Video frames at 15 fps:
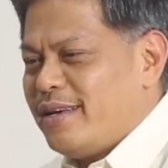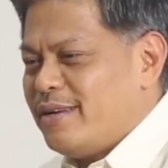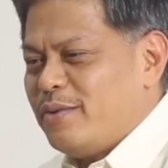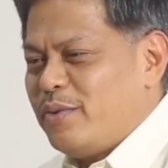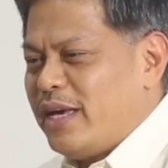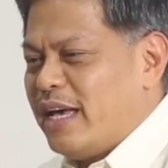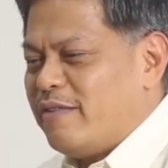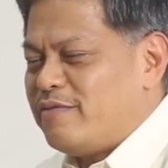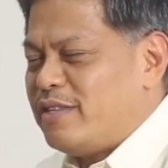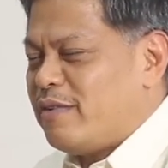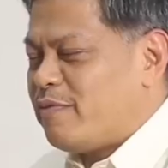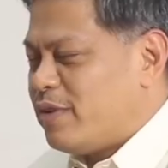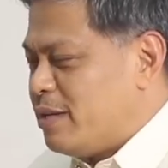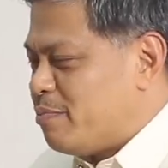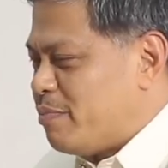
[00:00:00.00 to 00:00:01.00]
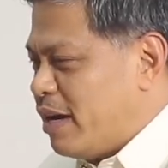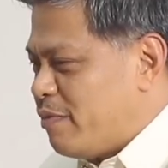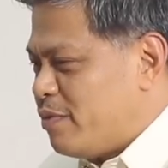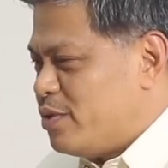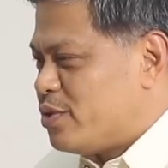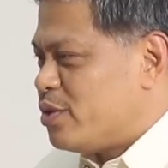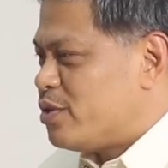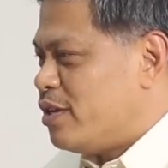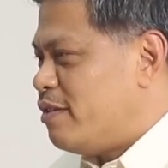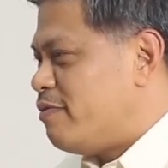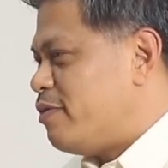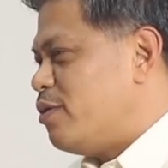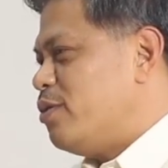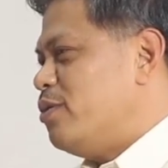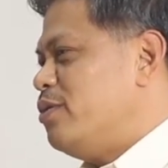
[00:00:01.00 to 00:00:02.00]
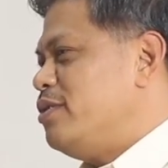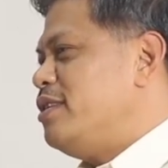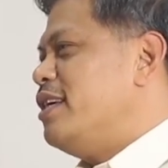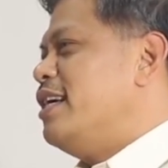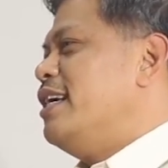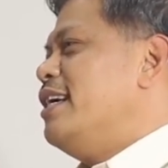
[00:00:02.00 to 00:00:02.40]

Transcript: we have different preferences in food.